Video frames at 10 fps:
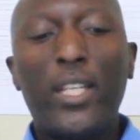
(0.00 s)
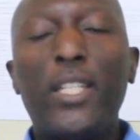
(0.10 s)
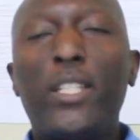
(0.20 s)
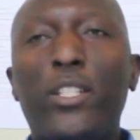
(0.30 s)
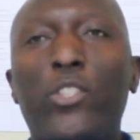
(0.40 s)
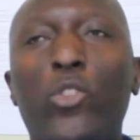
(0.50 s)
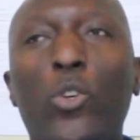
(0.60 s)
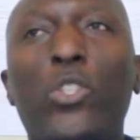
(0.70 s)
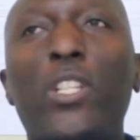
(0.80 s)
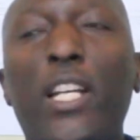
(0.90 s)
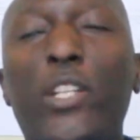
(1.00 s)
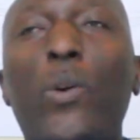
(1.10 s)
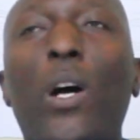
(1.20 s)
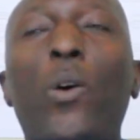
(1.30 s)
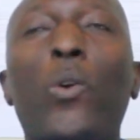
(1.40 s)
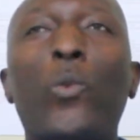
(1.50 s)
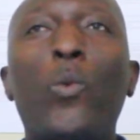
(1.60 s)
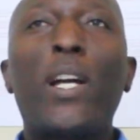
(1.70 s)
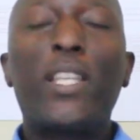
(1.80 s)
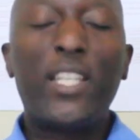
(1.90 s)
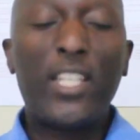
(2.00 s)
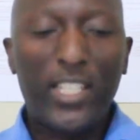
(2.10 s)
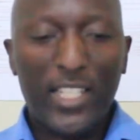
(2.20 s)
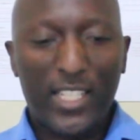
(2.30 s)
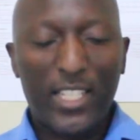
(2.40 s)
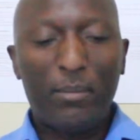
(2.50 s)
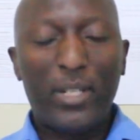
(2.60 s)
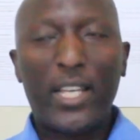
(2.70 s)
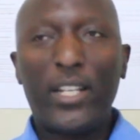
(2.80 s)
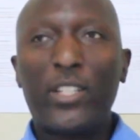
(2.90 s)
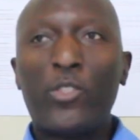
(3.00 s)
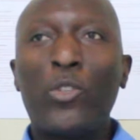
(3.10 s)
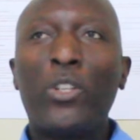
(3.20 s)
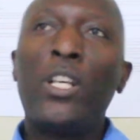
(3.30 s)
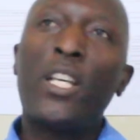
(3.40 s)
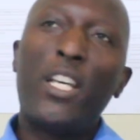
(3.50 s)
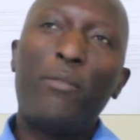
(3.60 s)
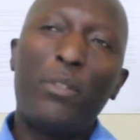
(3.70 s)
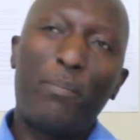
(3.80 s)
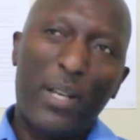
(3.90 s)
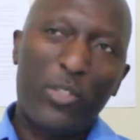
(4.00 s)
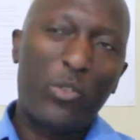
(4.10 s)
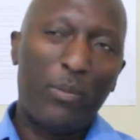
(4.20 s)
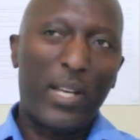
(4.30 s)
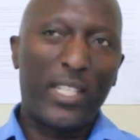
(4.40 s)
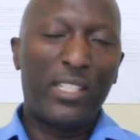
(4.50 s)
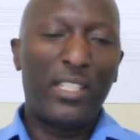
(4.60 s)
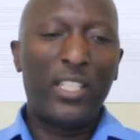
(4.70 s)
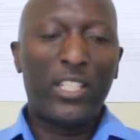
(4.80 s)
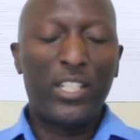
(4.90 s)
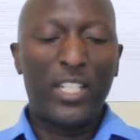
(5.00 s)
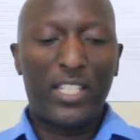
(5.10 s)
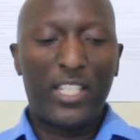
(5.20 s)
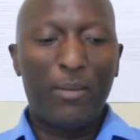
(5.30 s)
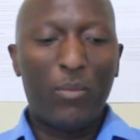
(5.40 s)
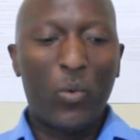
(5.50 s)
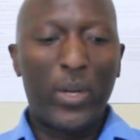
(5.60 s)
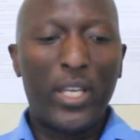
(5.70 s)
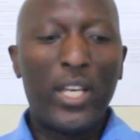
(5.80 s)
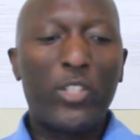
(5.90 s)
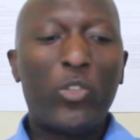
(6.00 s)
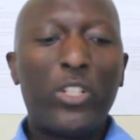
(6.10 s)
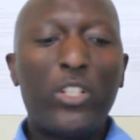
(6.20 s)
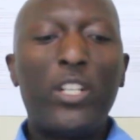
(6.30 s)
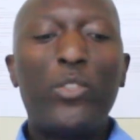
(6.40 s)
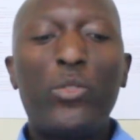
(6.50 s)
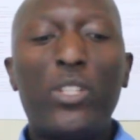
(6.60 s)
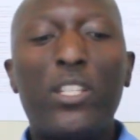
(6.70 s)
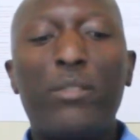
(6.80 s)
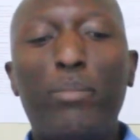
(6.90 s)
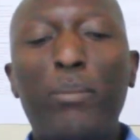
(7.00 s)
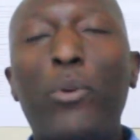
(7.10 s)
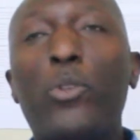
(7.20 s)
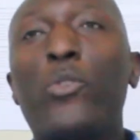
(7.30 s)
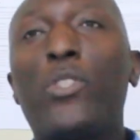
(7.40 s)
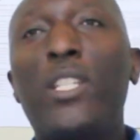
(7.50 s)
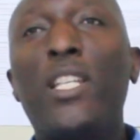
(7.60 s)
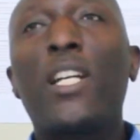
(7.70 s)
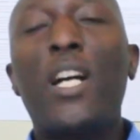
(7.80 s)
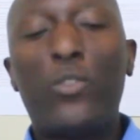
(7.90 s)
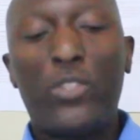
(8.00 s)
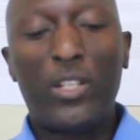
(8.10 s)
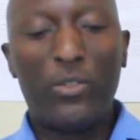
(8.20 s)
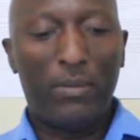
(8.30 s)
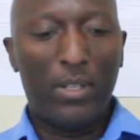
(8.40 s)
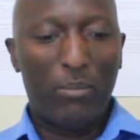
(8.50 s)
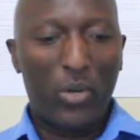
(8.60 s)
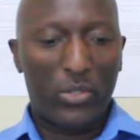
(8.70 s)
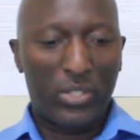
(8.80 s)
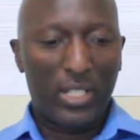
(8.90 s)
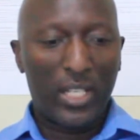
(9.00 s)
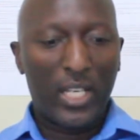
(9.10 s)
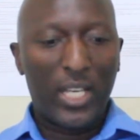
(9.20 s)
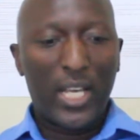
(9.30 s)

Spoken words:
It shows that you are all working in the same direction. Every person must think in the same way. So it reduces people to think outside of the box.